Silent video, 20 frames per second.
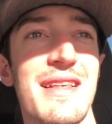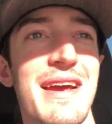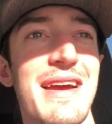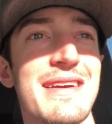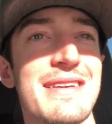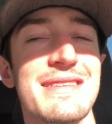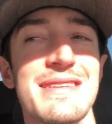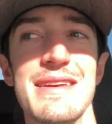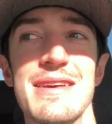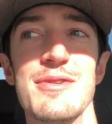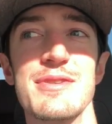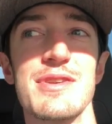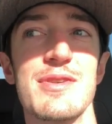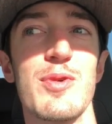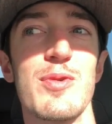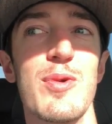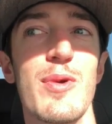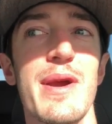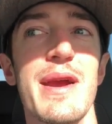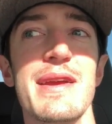like I said, it was
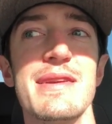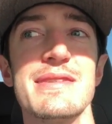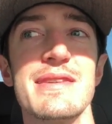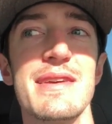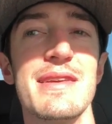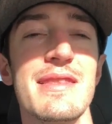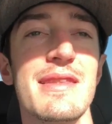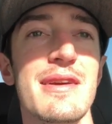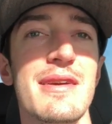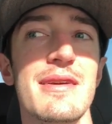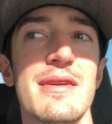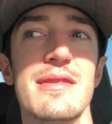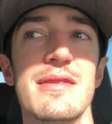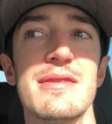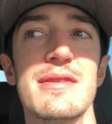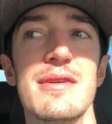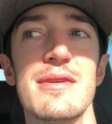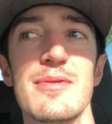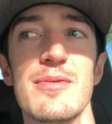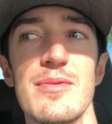crazy in there.
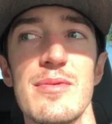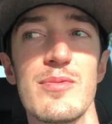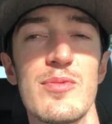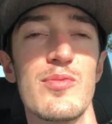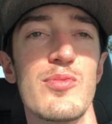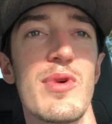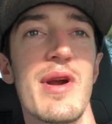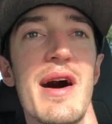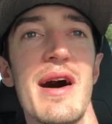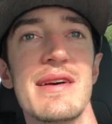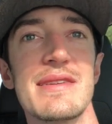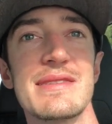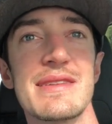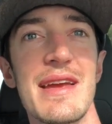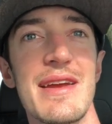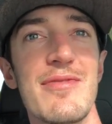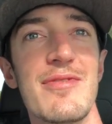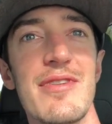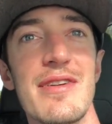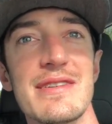The Ross
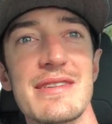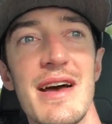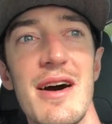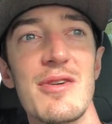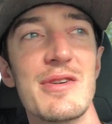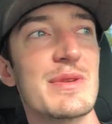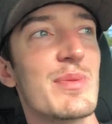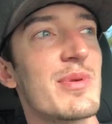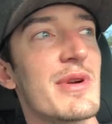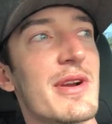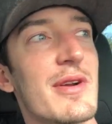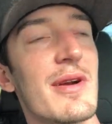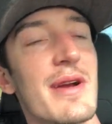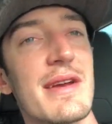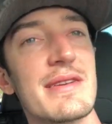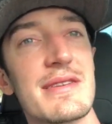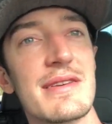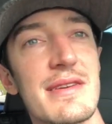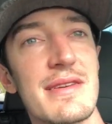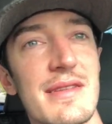Sanford is always pretty
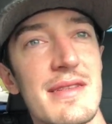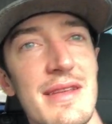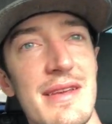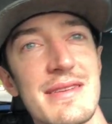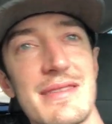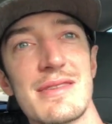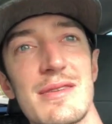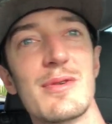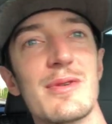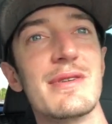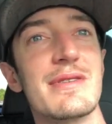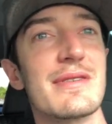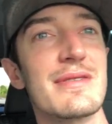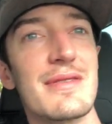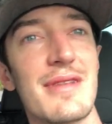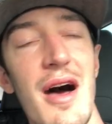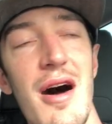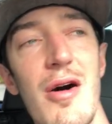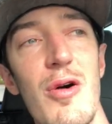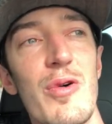crazy. That store
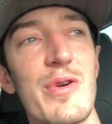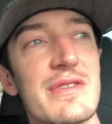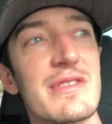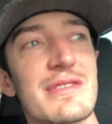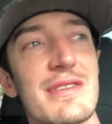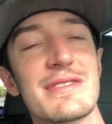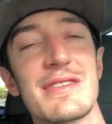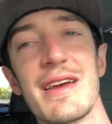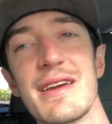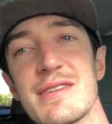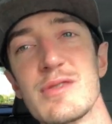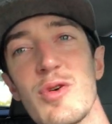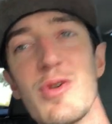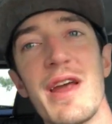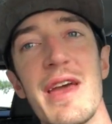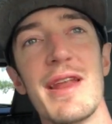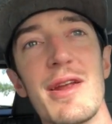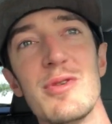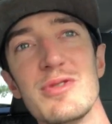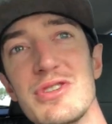always looks like a
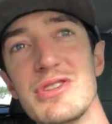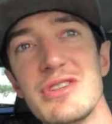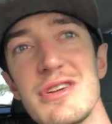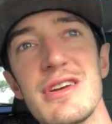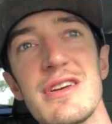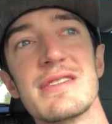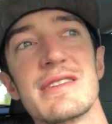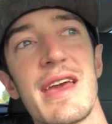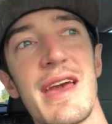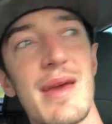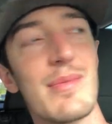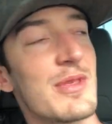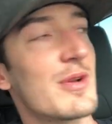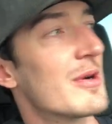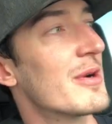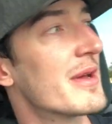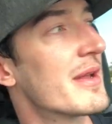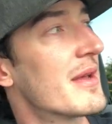tornado just came through